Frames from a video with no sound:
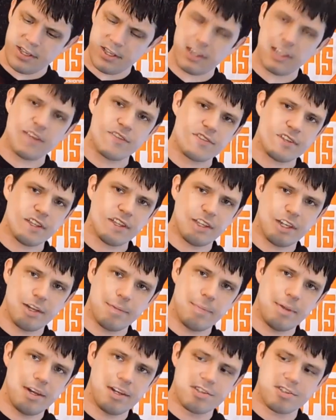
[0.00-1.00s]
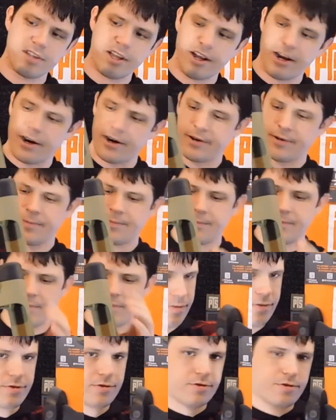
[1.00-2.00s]
leaves something to be desired.
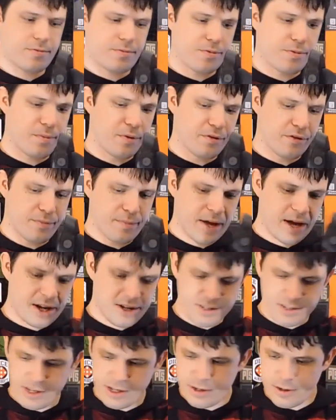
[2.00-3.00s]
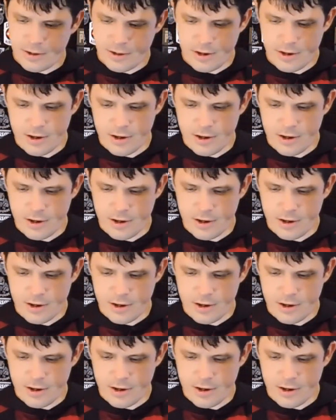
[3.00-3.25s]
You can remove the magazine.